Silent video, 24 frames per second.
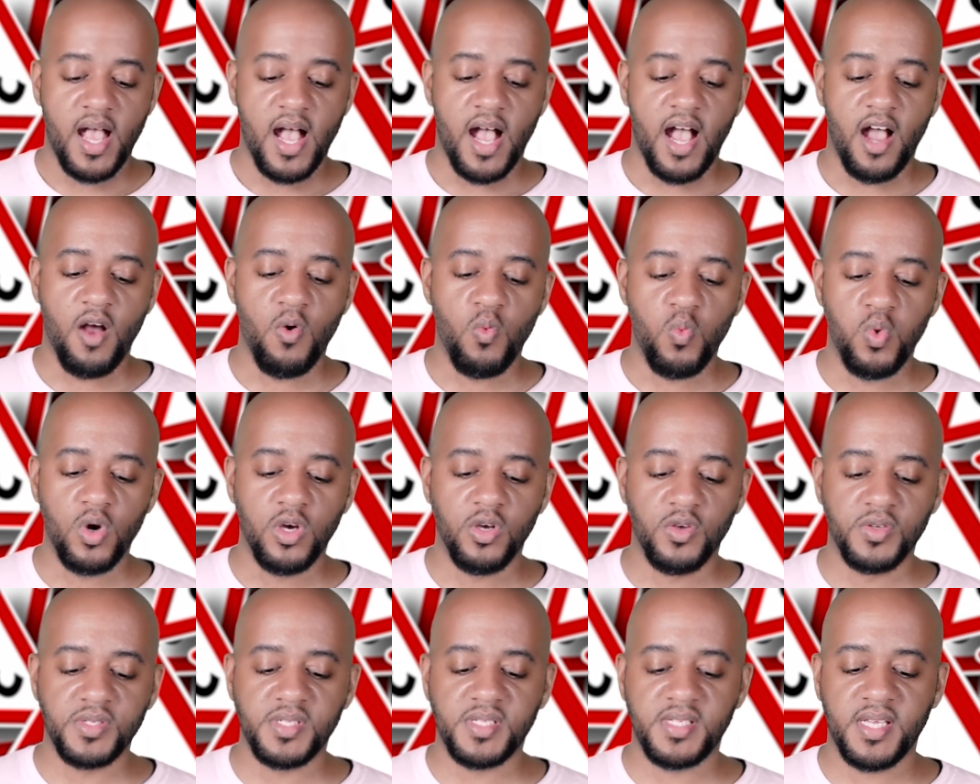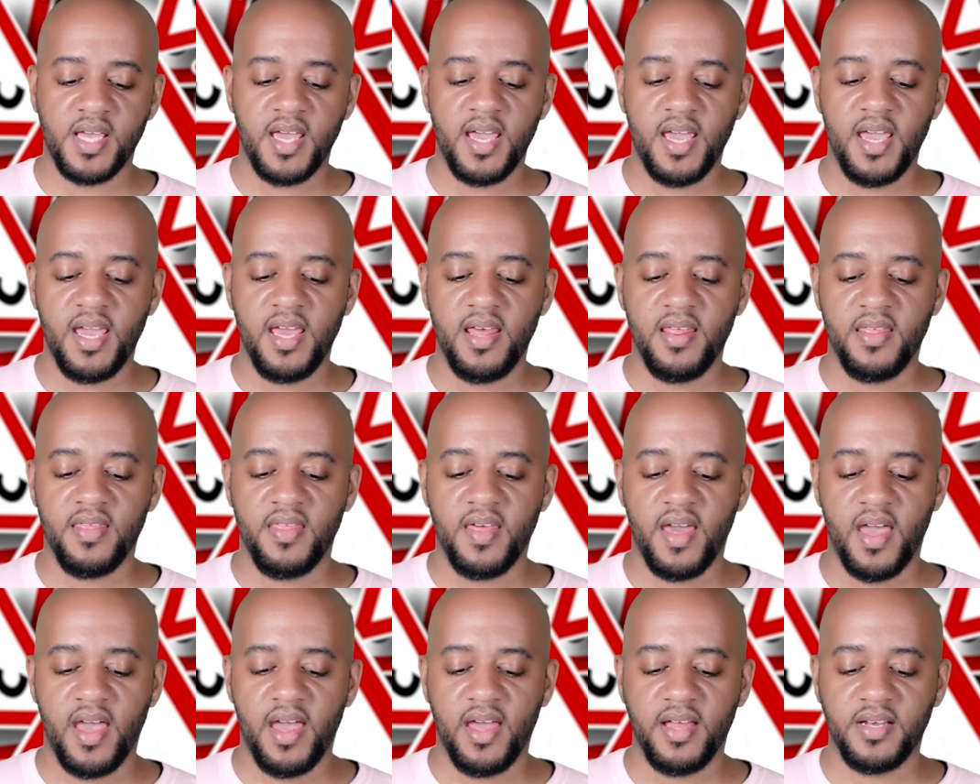I will say
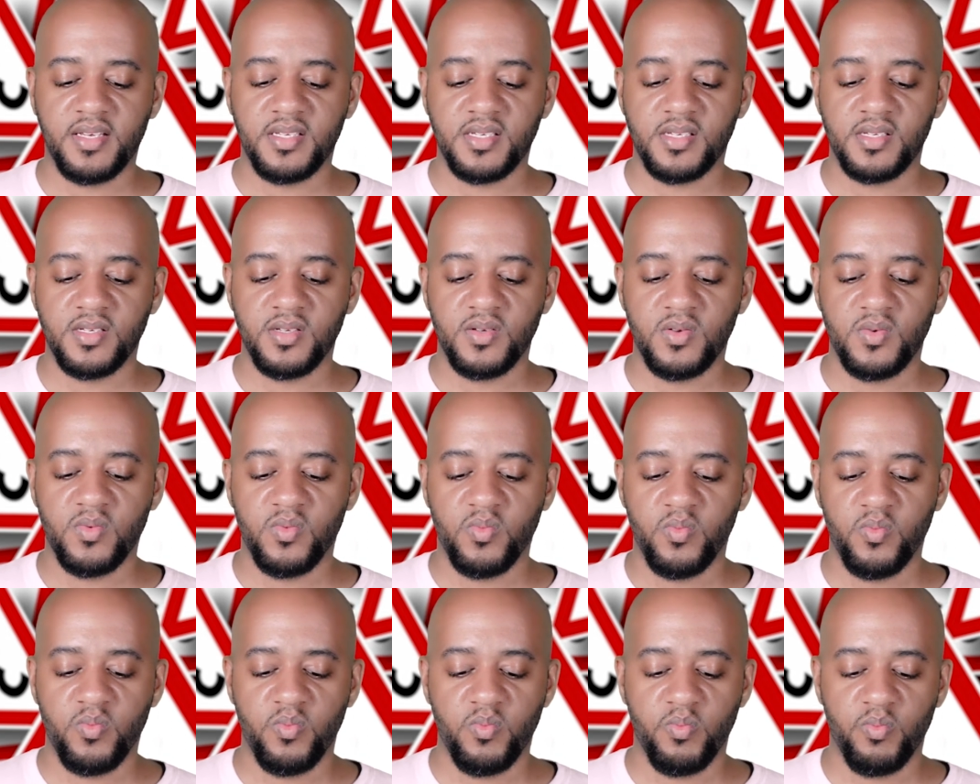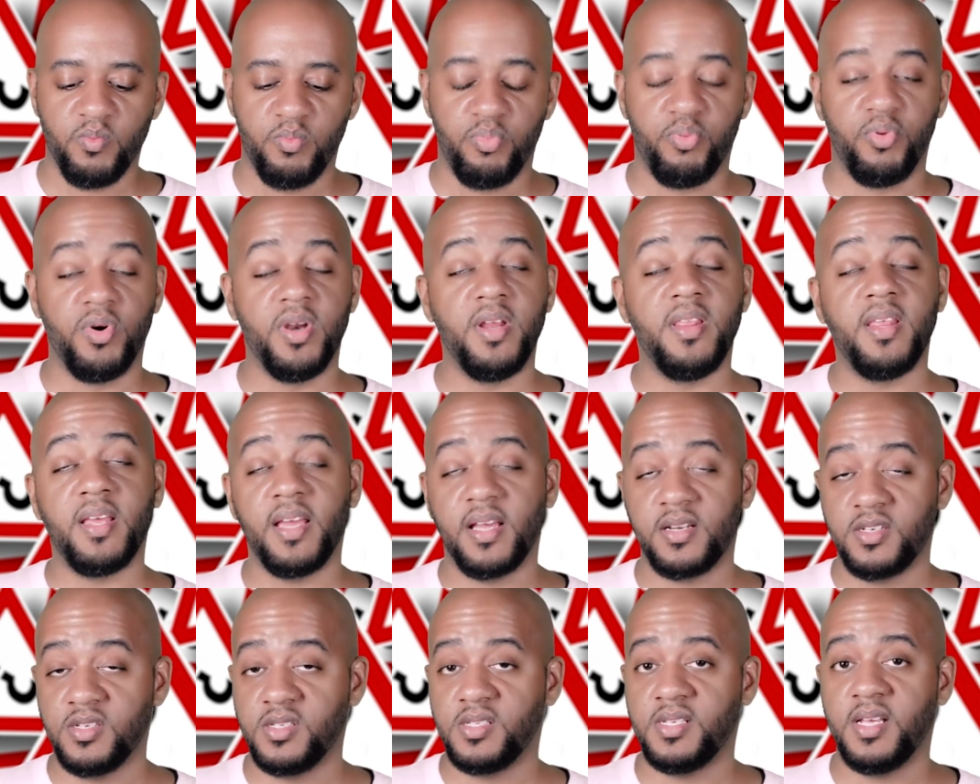that breathing
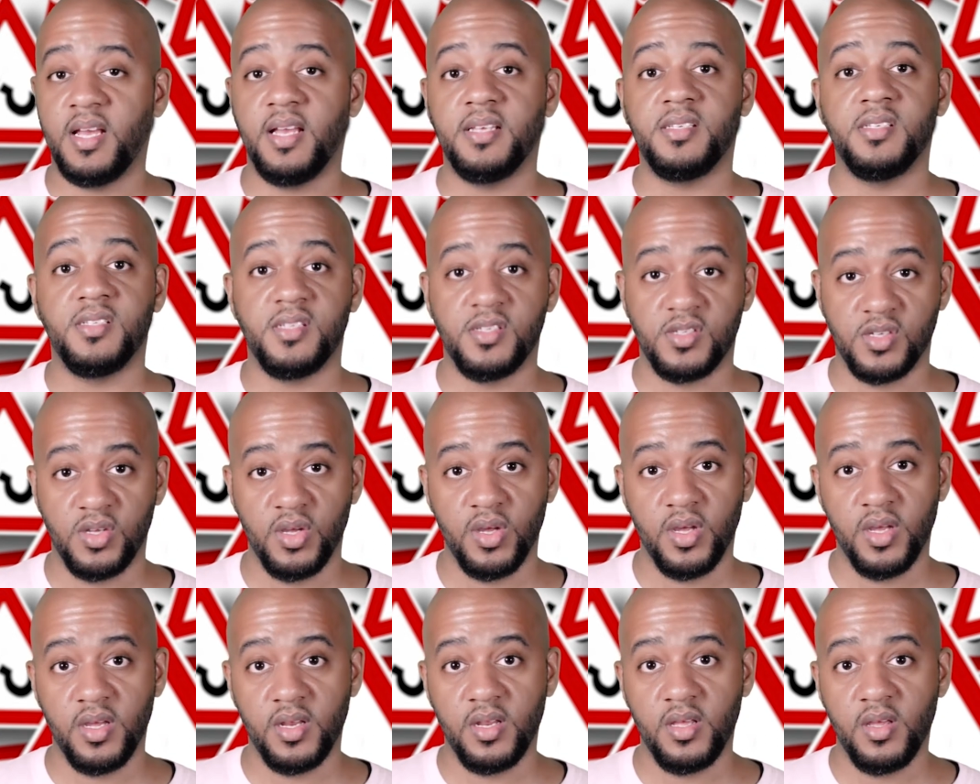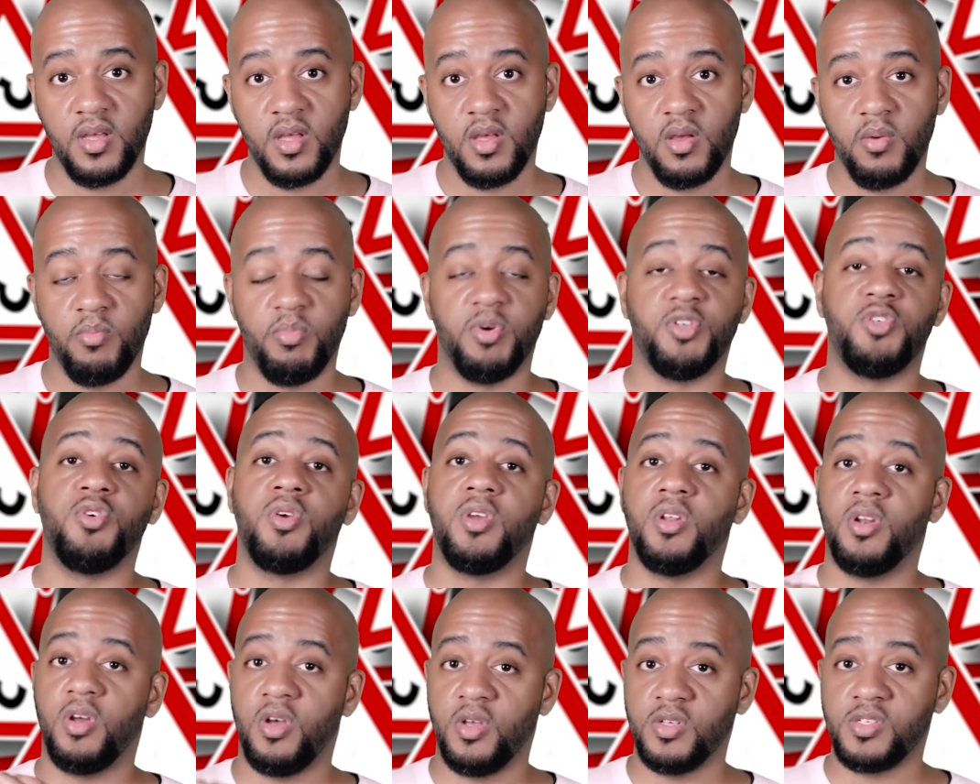exercises is good, but you
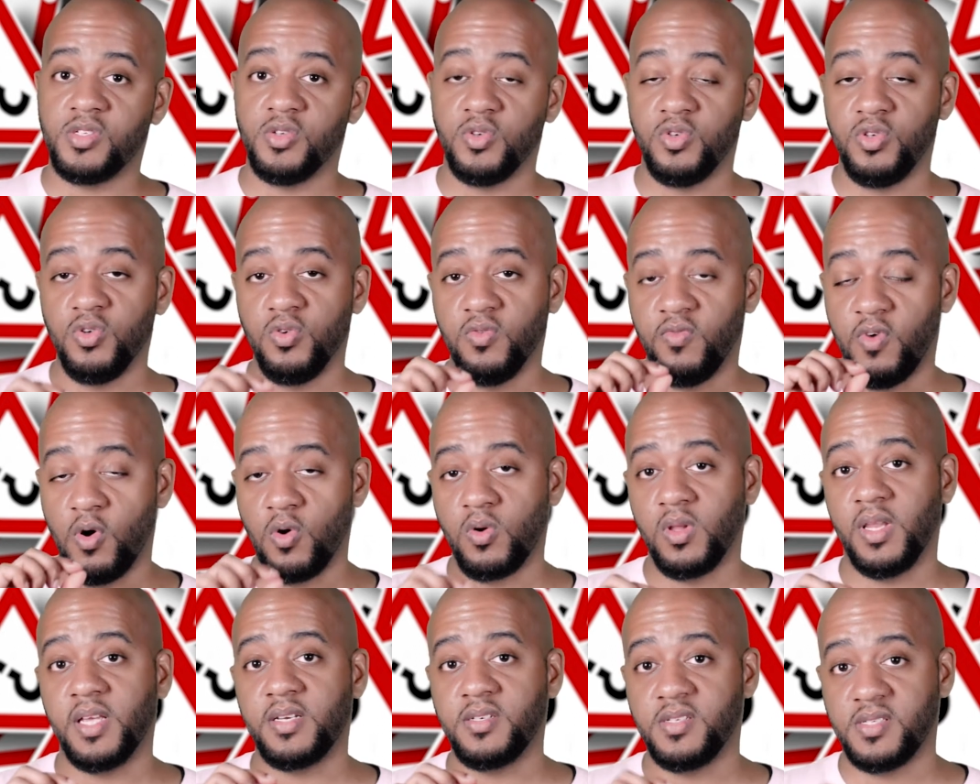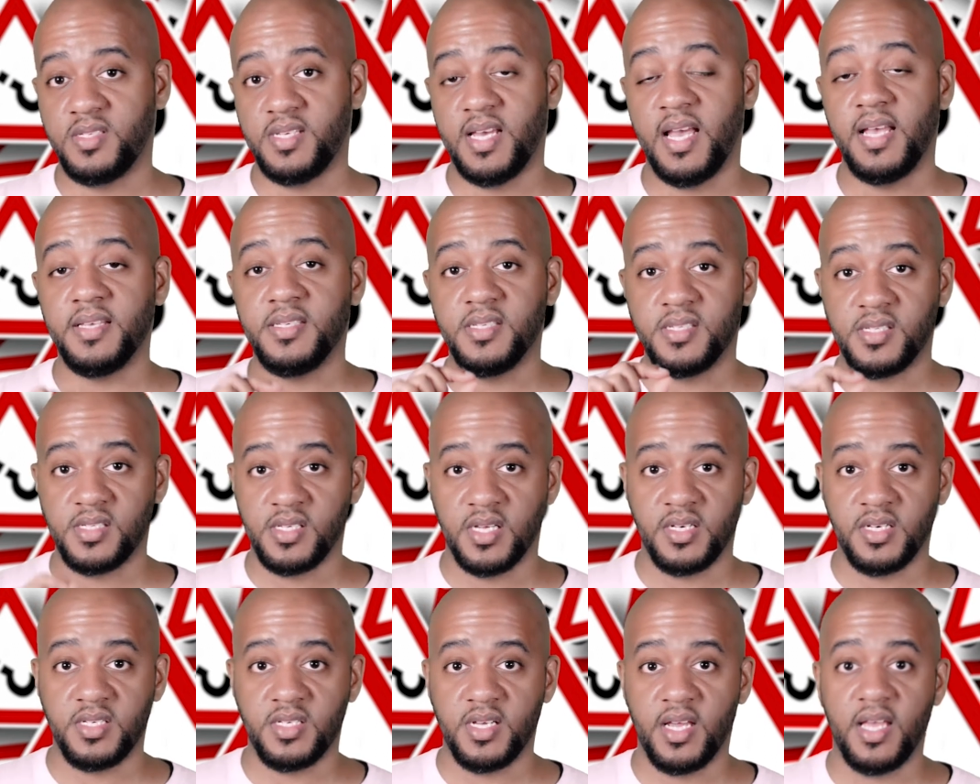can also do vocal exercises
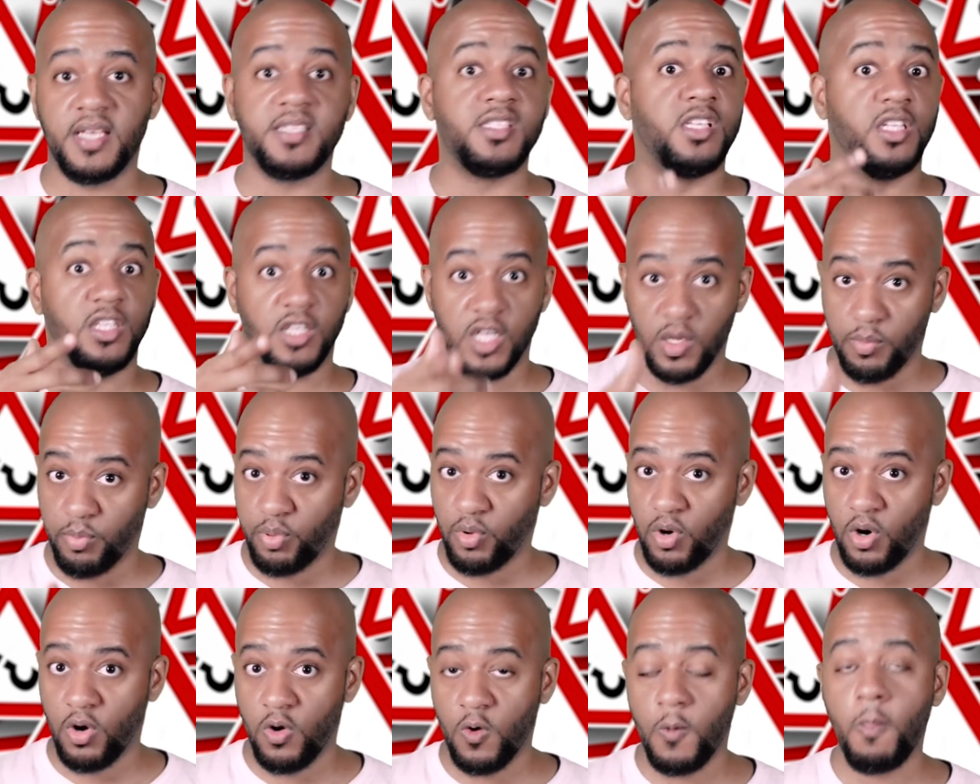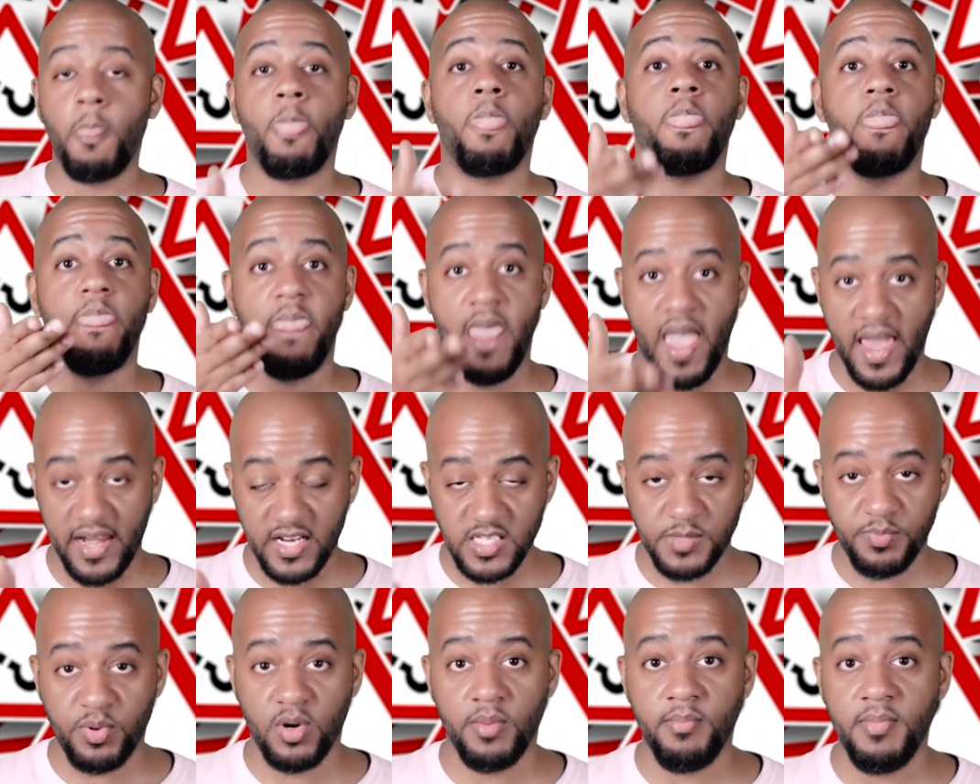such as the lip roll. That
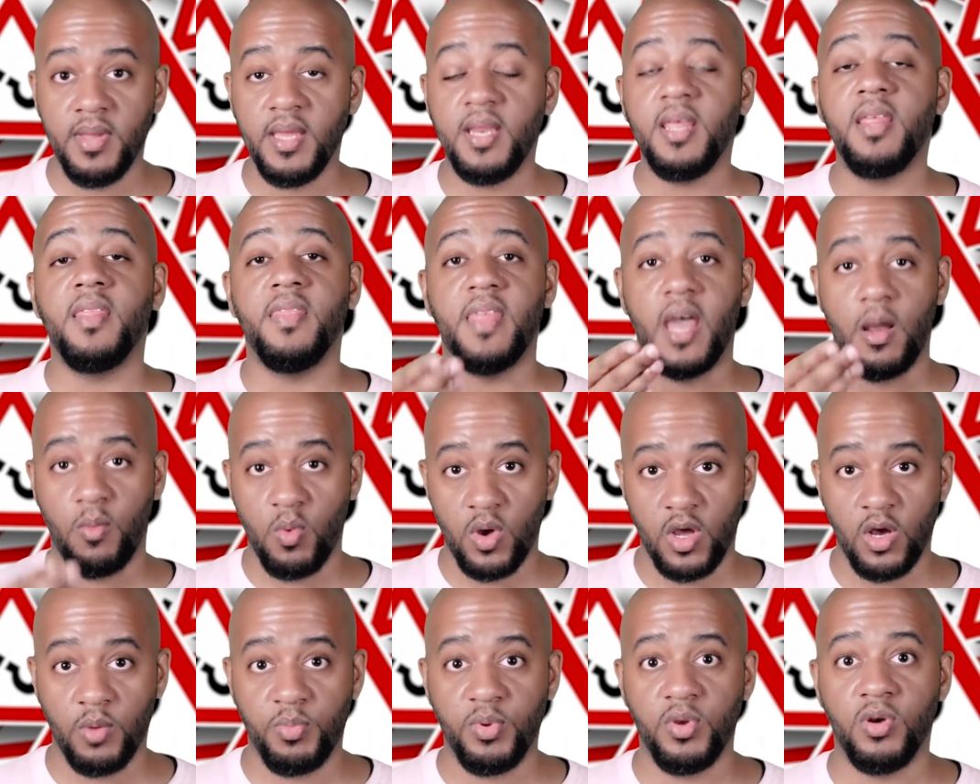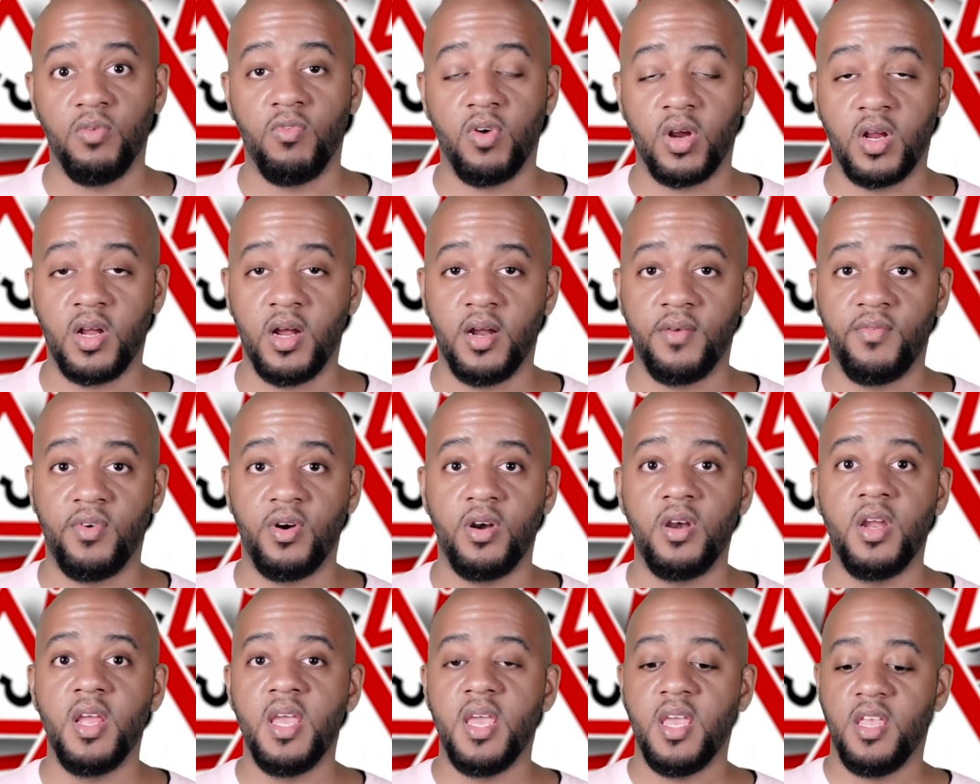is permitted. That will help you to recover.